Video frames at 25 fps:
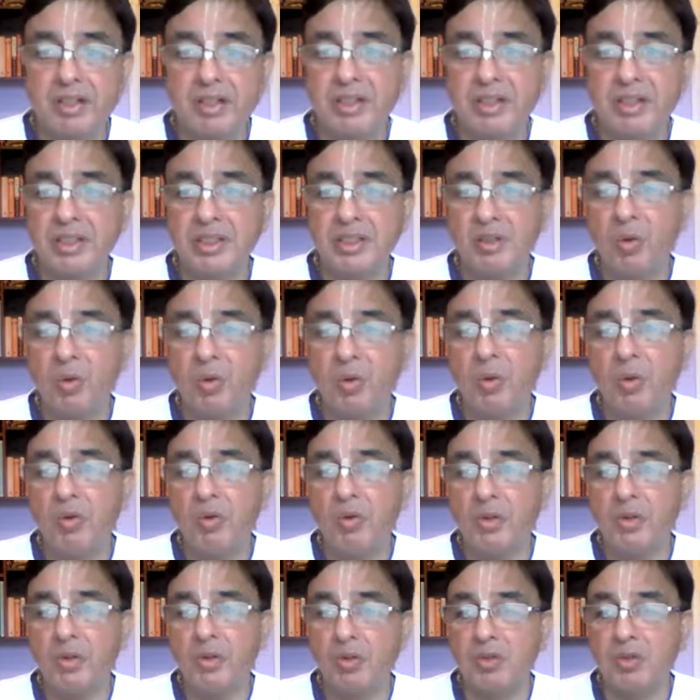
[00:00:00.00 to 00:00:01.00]
is
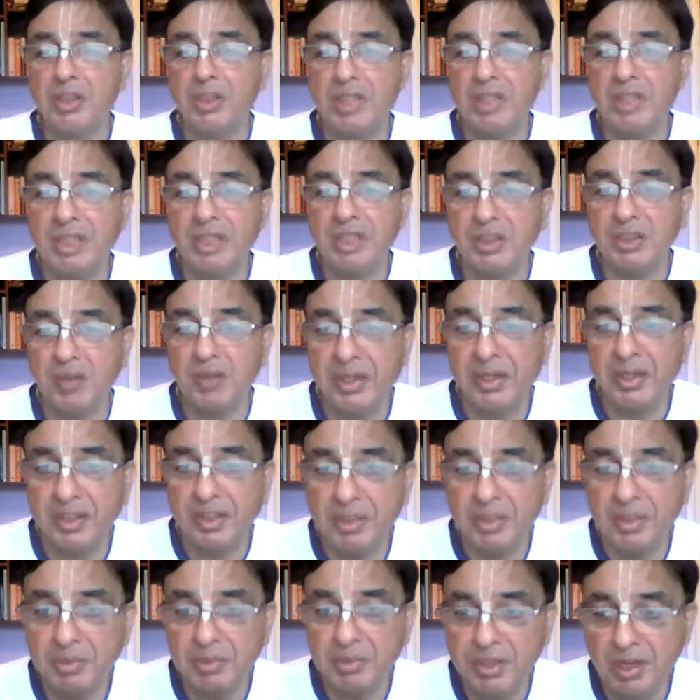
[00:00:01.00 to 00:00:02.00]
always fully satisfied in
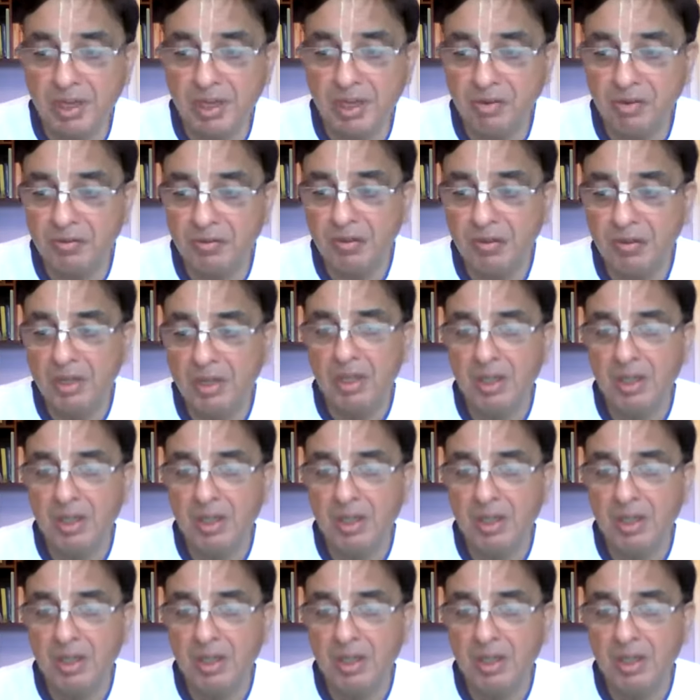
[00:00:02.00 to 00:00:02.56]
himself.